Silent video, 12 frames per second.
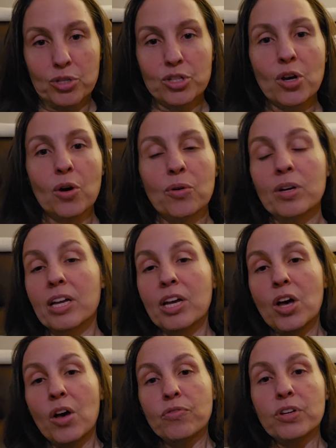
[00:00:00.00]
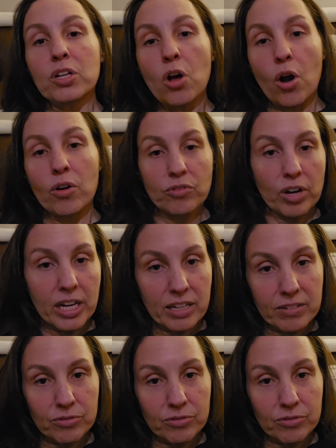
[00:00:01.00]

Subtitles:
So fetal heart rate